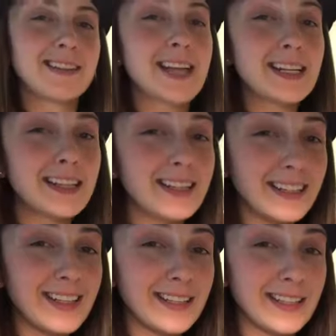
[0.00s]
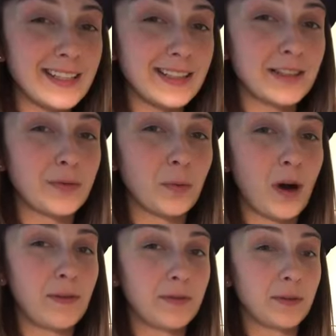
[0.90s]
Technically, these
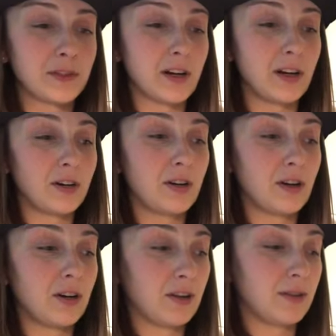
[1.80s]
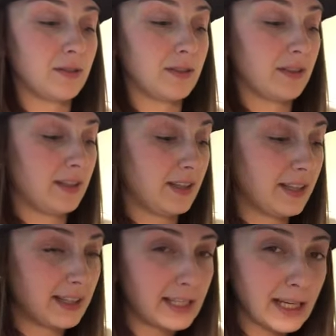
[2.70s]
waffles aren't called
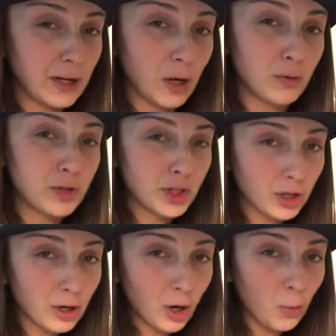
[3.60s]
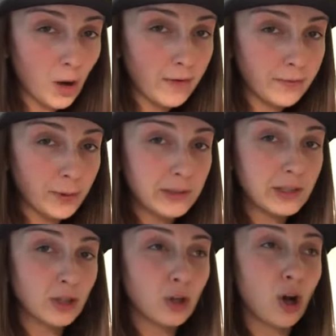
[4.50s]
keto churro waffles,
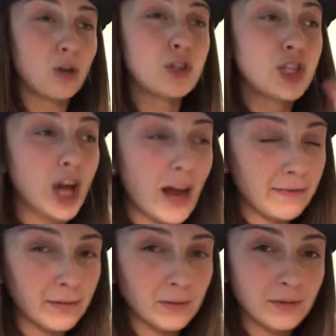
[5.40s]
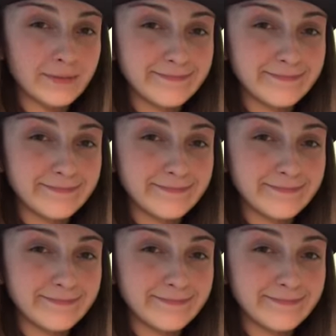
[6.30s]
they're called chaffle.